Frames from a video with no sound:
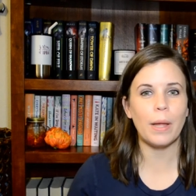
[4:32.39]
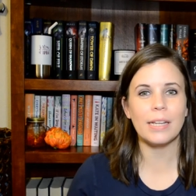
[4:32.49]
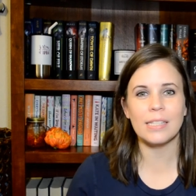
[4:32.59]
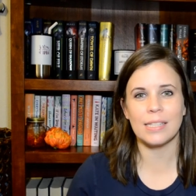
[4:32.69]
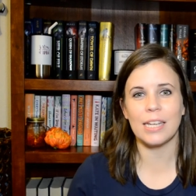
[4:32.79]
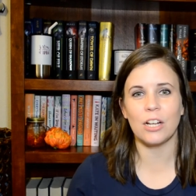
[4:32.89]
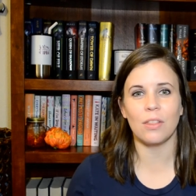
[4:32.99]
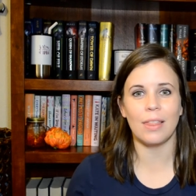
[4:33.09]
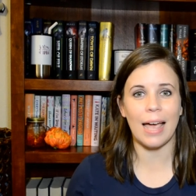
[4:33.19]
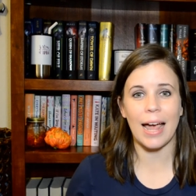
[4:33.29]
What is
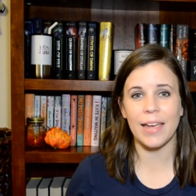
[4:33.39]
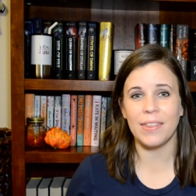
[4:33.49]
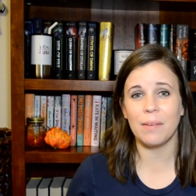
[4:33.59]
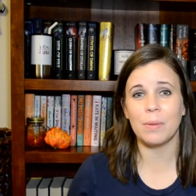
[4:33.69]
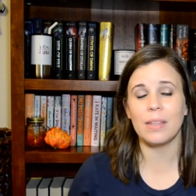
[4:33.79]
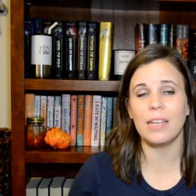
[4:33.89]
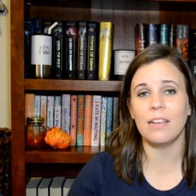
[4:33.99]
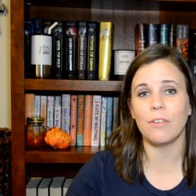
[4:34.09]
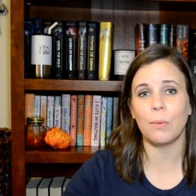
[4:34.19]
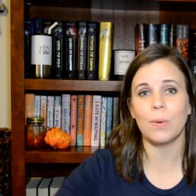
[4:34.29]
their lie they
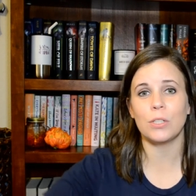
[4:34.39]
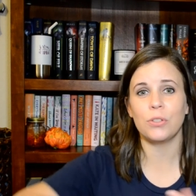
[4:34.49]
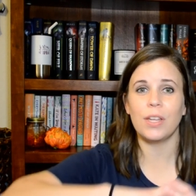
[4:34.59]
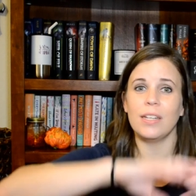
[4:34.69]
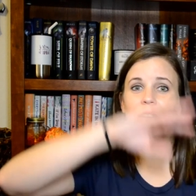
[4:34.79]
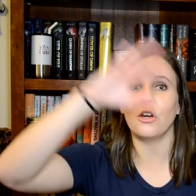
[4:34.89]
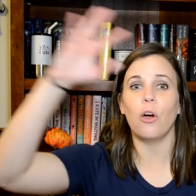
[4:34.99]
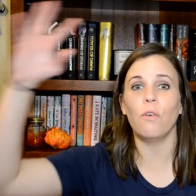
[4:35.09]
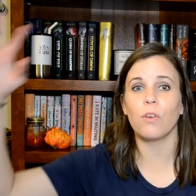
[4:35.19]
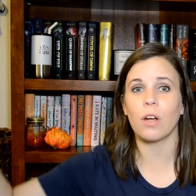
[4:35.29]
believe and what do they need to
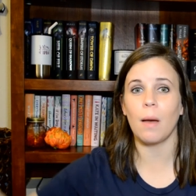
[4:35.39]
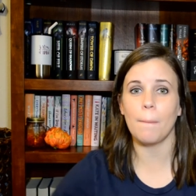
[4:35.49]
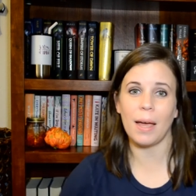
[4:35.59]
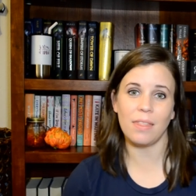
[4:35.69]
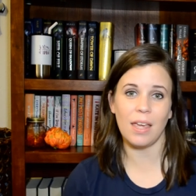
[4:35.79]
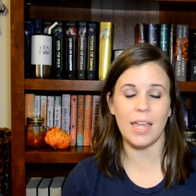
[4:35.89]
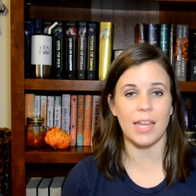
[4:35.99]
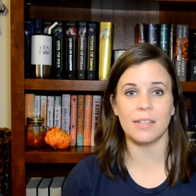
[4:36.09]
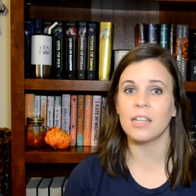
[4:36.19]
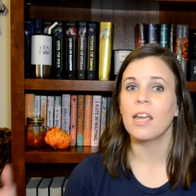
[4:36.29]
overcome by the
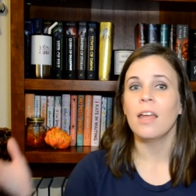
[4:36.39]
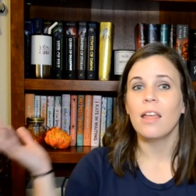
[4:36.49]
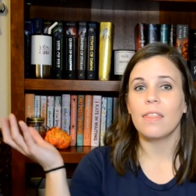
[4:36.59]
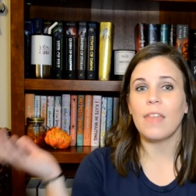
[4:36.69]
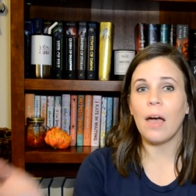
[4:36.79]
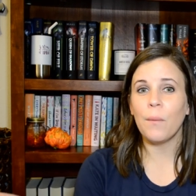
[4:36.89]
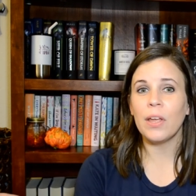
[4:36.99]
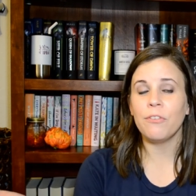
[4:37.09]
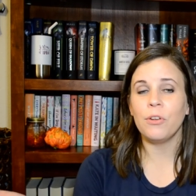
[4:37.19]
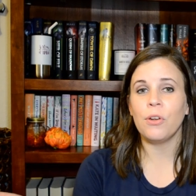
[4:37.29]
end? That
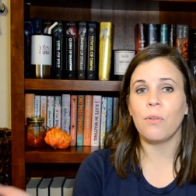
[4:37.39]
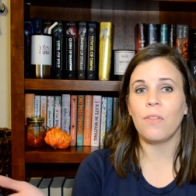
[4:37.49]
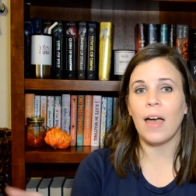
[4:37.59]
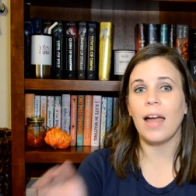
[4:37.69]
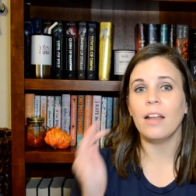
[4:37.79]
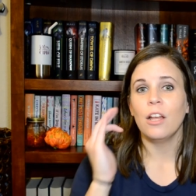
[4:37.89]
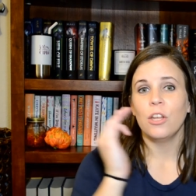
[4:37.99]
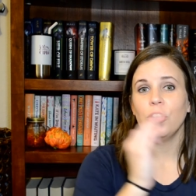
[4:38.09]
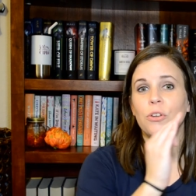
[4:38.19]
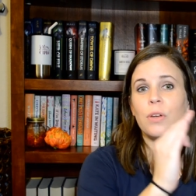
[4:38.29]
way, if you know that,
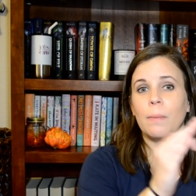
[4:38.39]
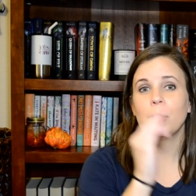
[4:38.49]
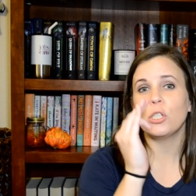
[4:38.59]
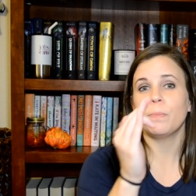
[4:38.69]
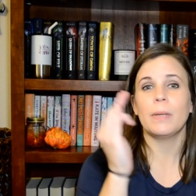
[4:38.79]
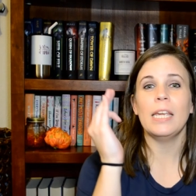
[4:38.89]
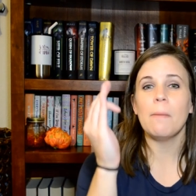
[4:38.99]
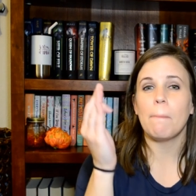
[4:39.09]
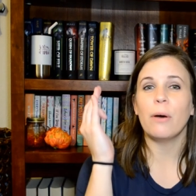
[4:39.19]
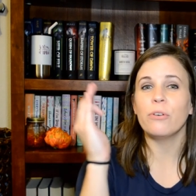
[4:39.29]
you can just
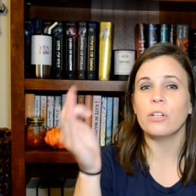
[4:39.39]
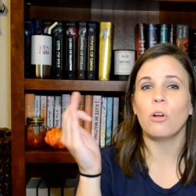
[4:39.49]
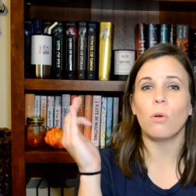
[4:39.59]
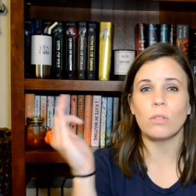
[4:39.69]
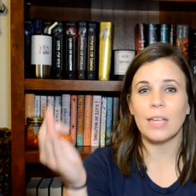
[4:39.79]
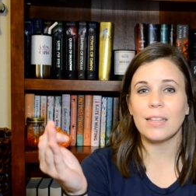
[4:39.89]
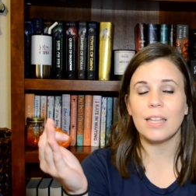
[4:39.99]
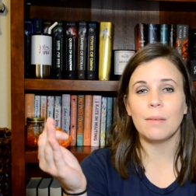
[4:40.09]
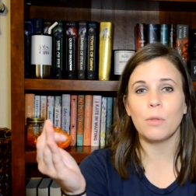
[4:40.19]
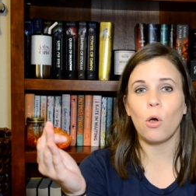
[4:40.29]
keep poking holes at
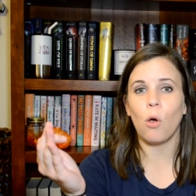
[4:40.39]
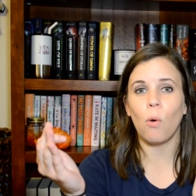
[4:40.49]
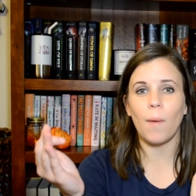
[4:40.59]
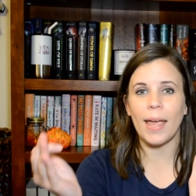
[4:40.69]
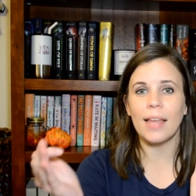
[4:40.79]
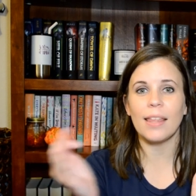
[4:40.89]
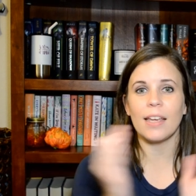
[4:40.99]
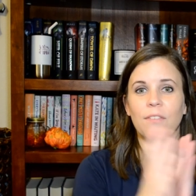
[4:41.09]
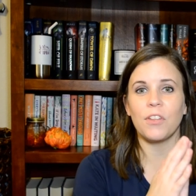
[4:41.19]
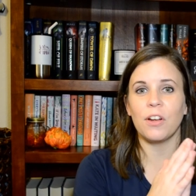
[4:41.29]
them the whole way.
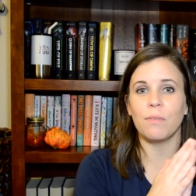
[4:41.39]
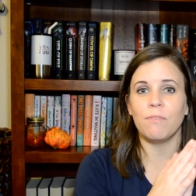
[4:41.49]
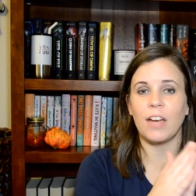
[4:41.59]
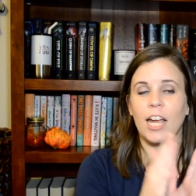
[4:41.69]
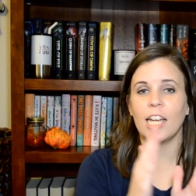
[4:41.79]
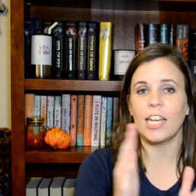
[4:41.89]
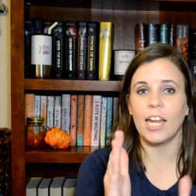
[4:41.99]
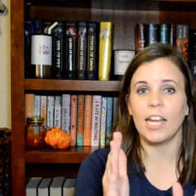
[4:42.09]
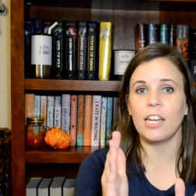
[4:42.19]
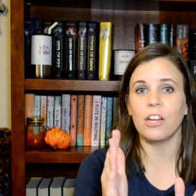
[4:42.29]
Like if they're fine and
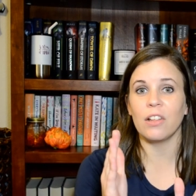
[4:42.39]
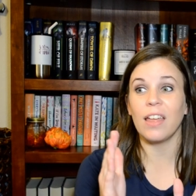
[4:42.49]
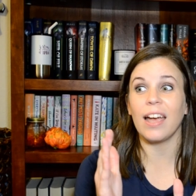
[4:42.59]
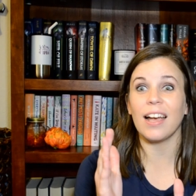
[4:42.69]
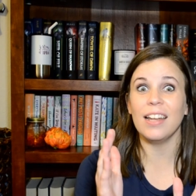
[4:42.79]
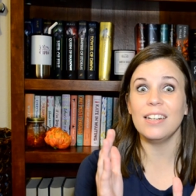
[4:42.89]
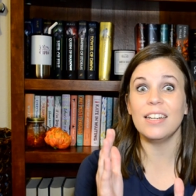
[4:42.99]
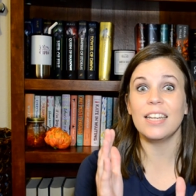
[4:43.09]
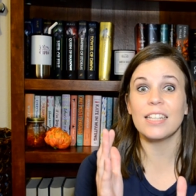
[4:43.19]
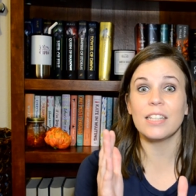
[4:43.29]
dandy, you're like, I need
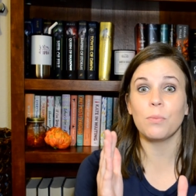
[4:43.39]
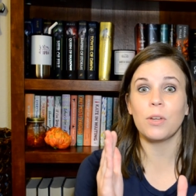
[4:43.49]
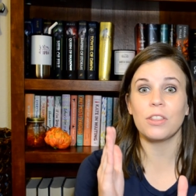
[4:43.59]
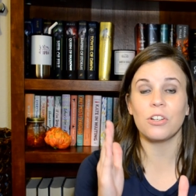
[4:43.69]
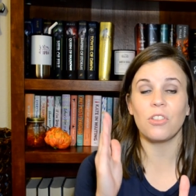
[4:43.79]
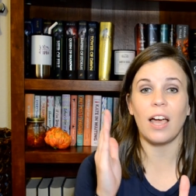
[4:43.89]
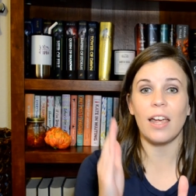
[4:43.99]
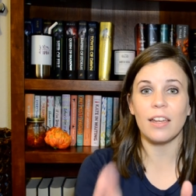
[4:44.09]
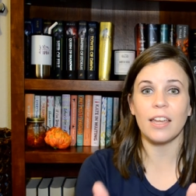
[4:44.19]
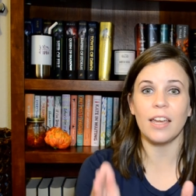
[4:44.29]
to hit them with their
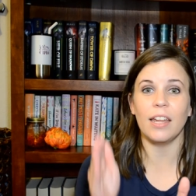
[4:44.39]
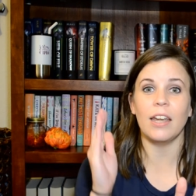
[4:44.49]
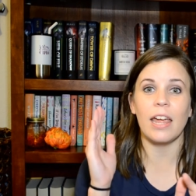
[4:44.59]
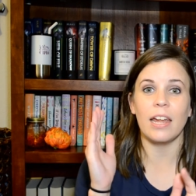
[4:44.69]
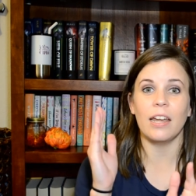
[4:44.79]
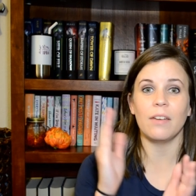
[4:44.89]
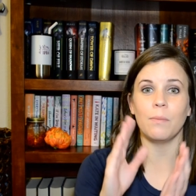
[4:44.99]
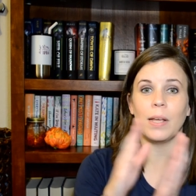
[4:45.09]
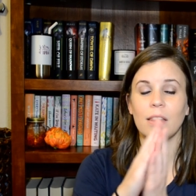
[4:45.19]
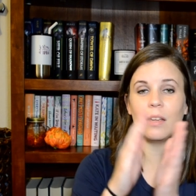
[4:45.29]
lie again and
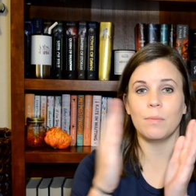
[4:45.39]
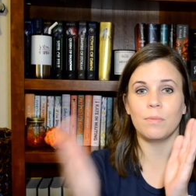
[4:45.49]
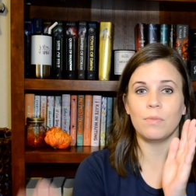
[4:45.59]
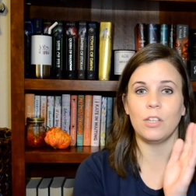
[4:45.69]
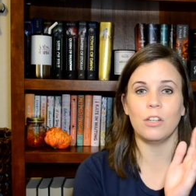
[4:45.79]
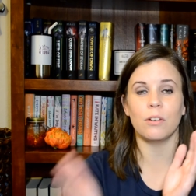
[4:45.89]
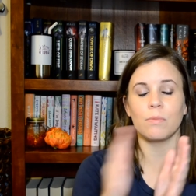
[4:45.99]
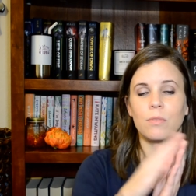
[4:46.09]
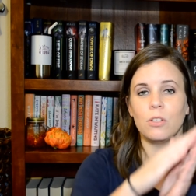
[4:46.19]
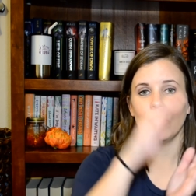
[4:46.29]
make them, you
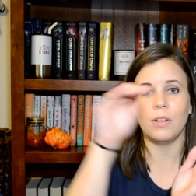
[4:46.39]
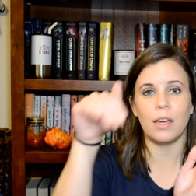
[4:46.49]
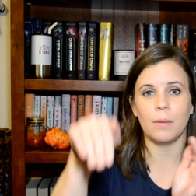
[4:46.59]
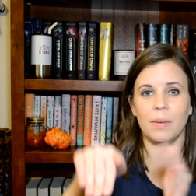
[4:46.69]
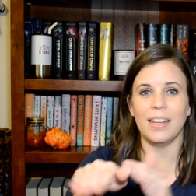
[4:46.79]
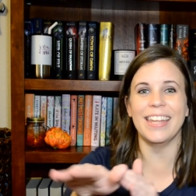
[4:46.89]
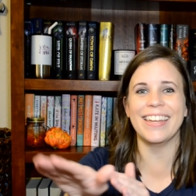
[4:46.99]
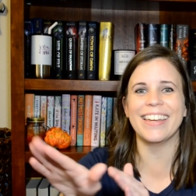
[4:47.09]
know, go down a bit.